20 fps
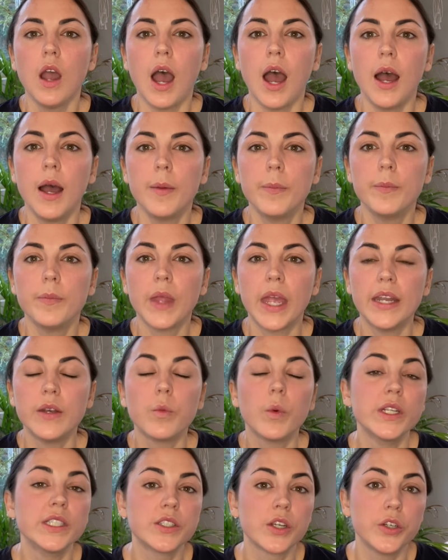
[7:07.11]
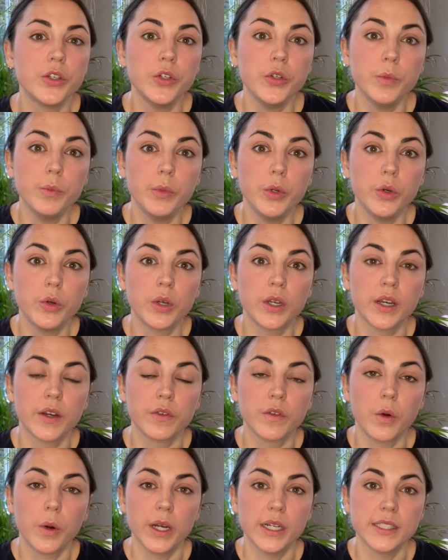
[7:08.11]
And once our new MOOC, of
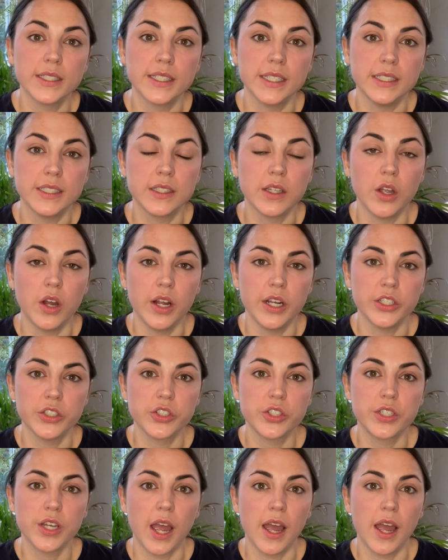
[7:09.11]
course, is launched,